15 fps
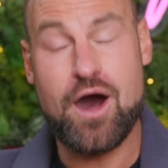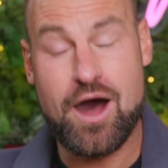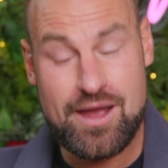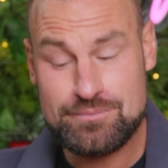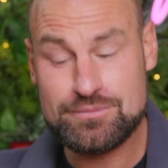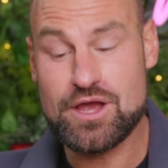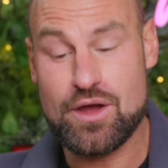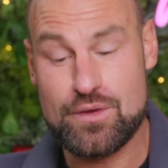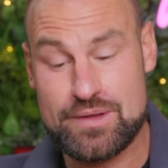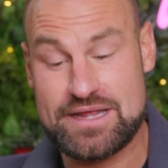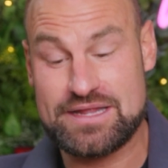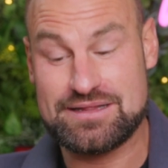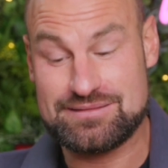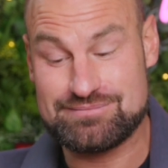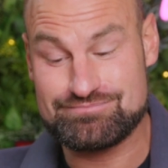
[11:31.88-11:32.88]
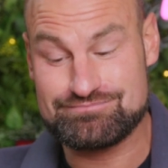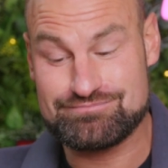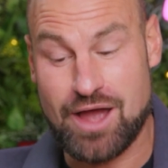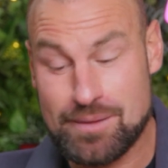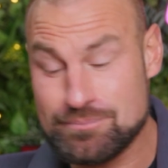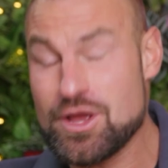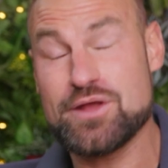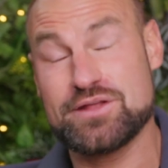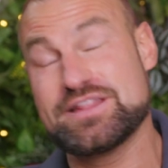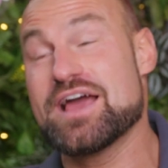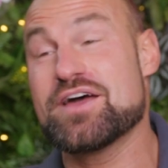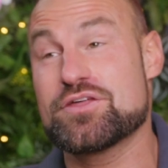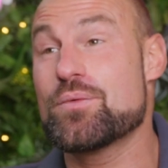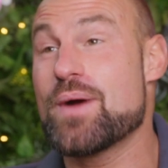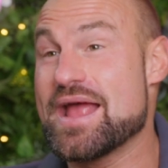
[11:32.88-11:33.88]
I'm going the
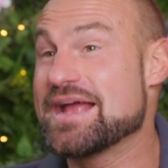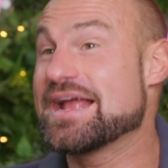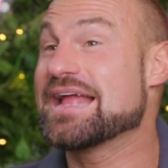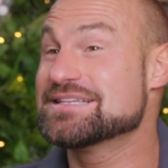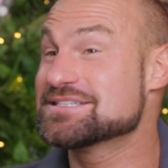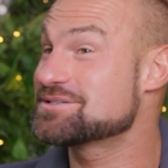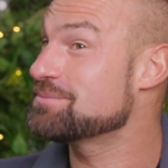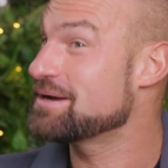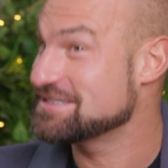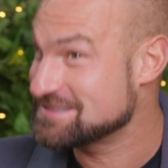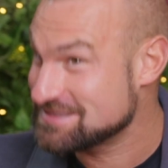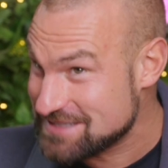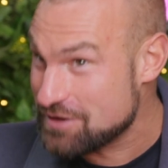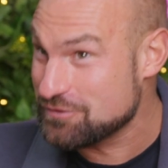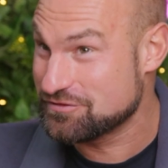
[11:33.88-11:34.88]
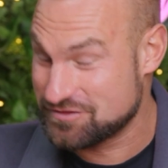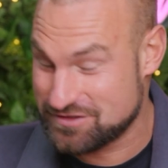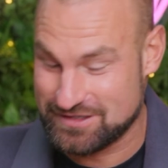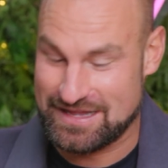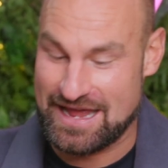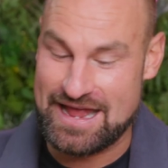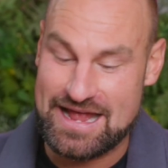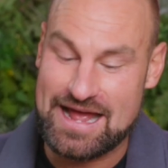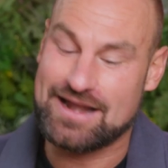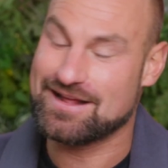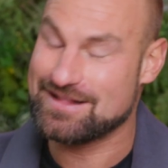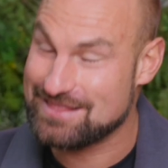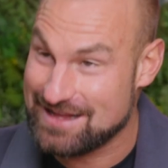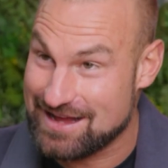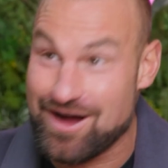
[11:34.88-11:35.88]
other way against myself today, and
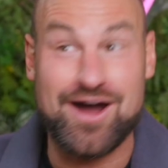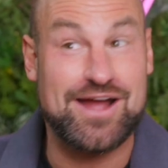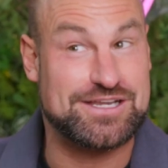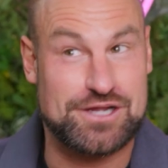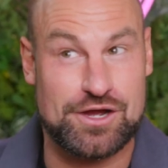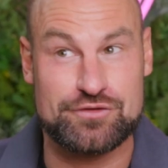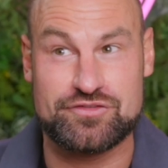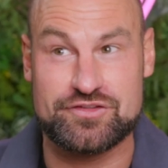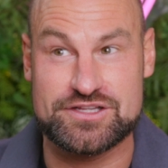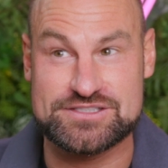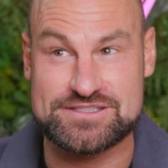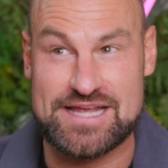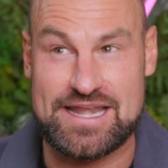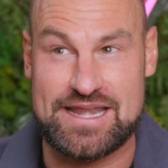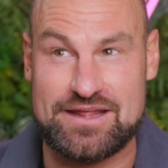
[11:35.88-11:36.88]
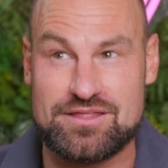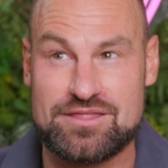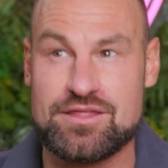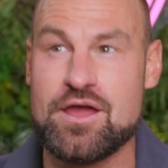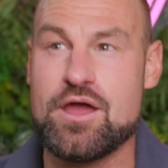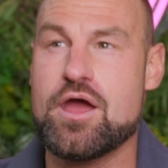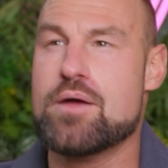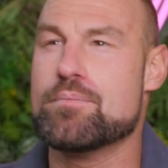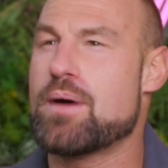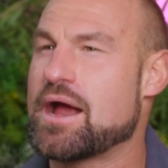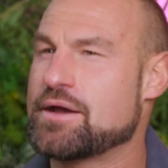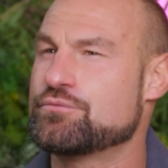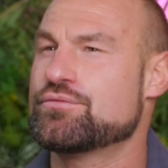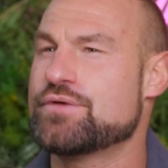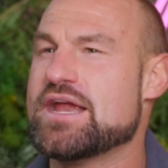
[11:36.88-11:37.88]
I think I'd go for the Zenith. But
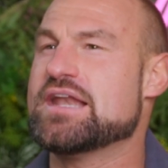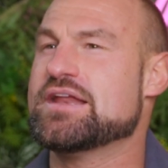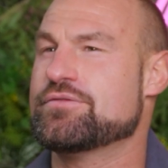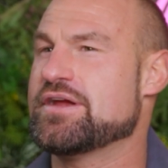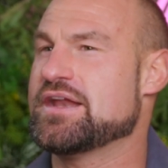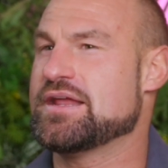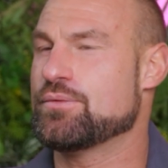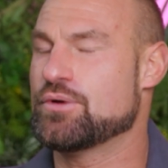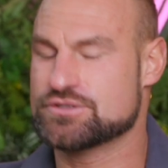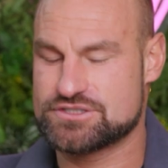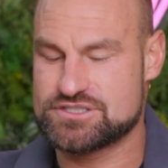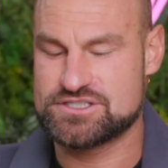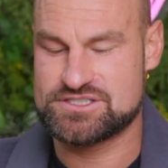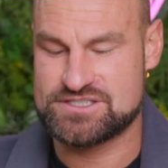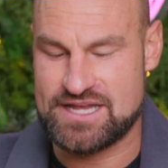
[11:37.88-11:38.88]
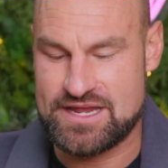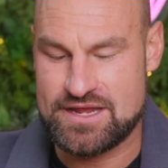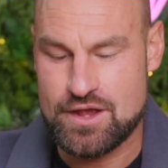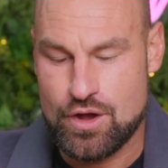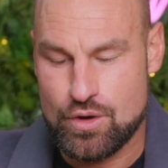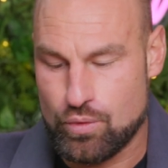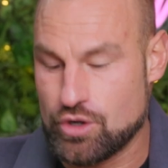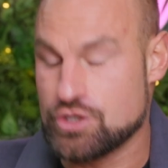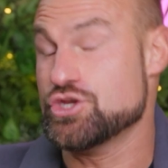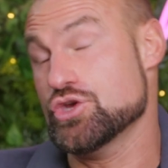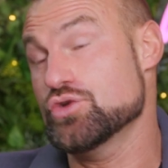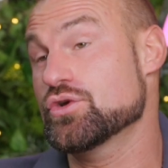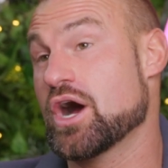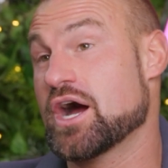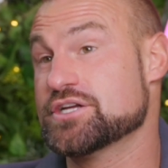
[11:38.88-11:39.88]
I really, really want to see what
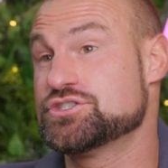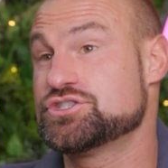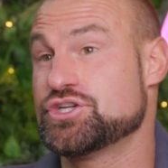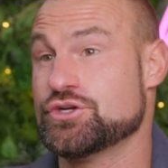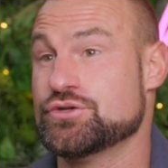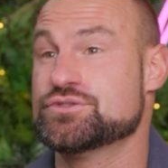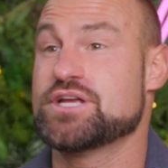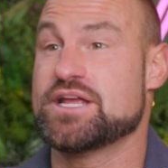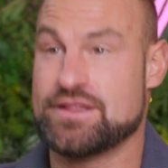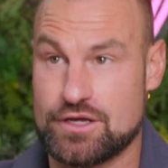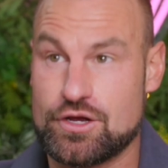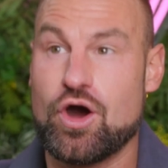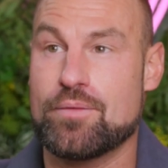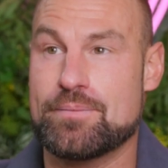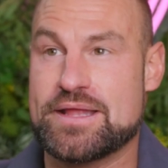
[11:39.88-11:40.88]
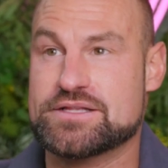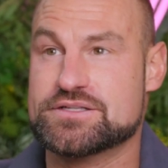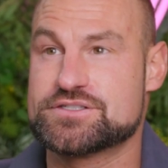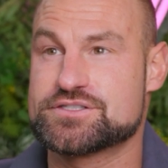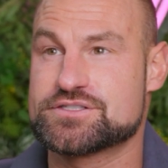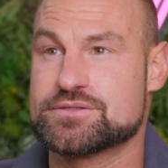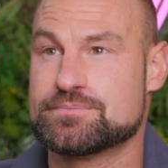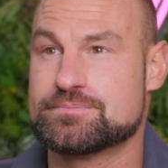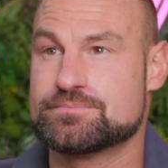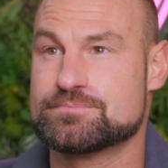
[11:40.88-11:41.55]
you guys choose in the comments.